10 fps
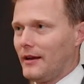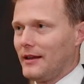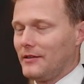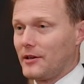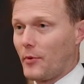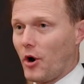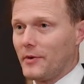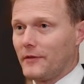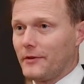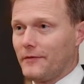in the
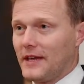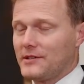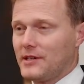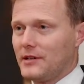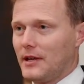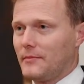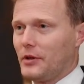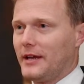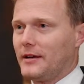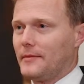Department of Defense, and
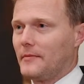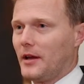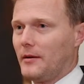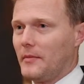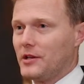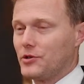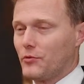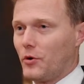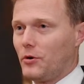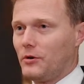played a major
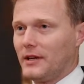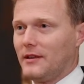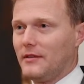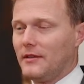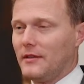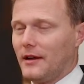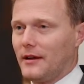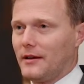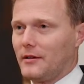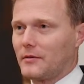role in
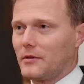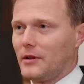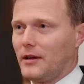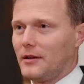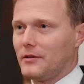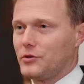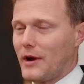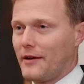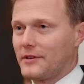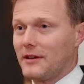
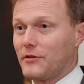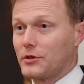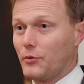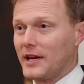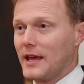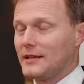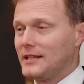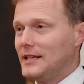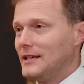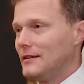drafting the
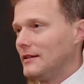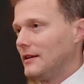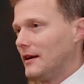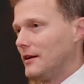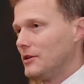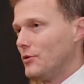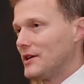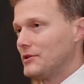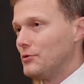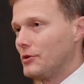2018
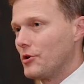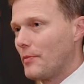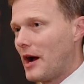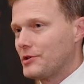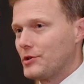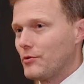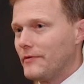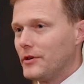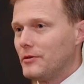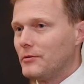U.S. Nuclear Posture
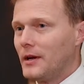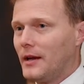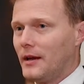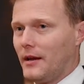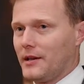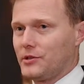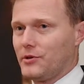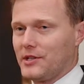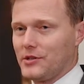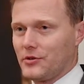Review. So
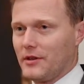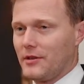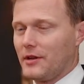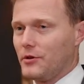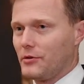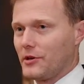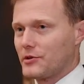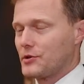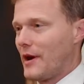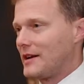essentially the nuclear
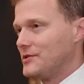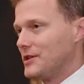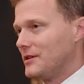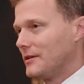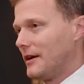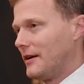strategy